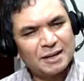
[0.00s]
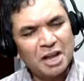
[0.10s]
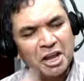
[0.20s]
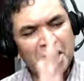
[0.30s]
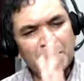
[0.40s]

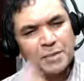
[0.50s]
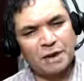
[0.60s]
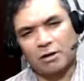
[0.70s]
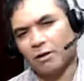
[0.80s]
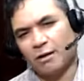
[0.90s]
Give me a
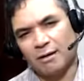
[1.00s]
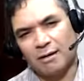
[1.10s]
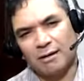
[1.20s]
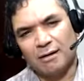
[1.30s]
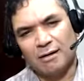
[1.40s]
call.
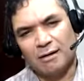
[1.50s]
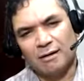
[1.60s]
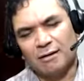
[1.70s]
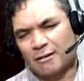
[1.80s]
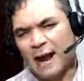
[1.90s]

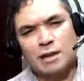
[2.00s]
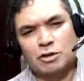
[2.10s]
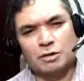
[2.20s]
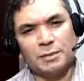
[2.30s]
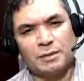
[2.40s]
Write
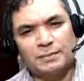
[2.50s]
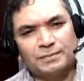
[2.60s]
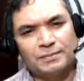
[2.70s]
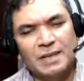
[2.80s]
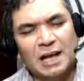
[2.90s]
to me.
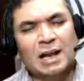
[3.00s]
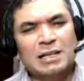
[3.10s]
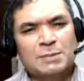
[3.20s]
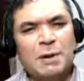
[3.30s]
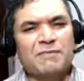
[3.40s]
And I'll
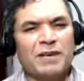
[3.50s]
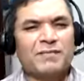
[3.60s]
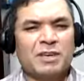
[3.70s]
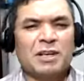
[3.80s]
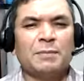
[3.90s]
spend
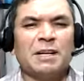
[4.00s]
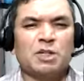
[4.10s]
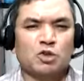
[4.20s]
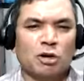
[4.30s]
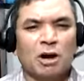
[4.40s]
15 minutes
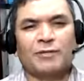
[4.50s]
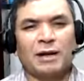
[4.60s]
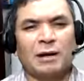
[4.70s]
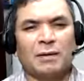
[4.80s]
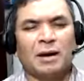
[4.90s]
to half
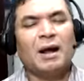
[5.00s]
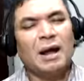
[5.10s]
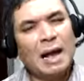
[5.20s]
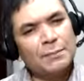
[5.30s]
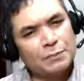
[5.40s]
an hour.
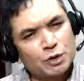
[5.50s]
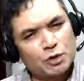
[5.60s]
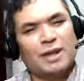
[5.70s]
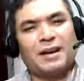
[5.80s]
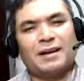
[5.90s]
I'm
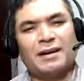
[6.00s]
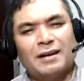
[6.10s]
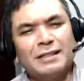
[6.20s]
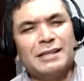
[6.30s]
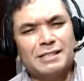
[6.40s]
doing it
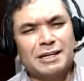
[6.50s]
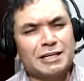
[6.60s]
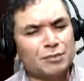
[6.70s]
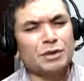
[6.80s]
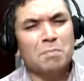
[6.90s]
these
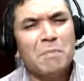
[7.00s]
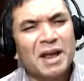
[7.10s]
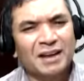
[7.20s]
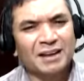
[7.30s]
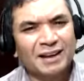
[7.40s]
days with
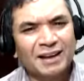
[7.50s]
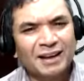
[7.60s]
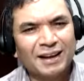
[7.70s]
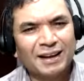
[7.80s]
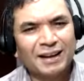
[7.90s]
many.
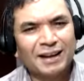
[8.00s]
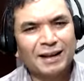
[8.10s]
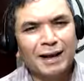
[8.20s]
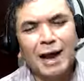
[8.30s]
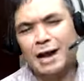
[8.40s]

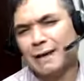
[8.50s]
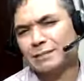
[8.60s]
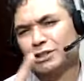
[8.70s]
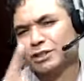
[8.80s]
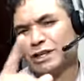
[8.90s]
And I will
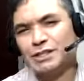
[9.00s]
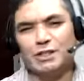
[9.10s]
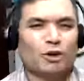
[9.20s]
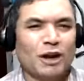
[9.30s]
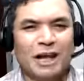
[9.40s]
change
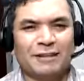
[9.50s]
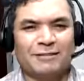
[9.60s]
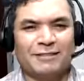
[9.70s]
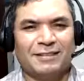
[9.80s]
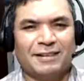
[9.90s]
your
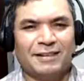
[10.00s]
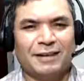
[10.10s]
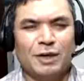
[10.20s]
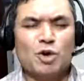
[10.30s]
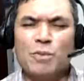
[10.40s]
life.
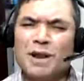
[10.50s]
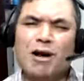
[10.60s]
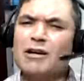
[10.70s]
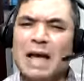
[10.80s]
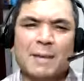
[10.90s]
You may
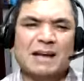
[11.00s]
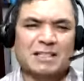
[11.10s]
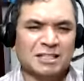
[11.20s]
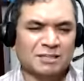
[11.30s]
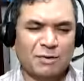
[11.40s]
not have
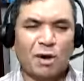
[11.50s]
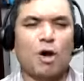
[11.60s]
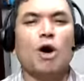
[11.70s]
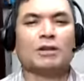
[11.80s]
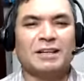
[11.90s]
access for
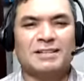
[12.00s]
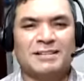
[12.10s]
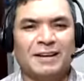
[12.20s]
long this,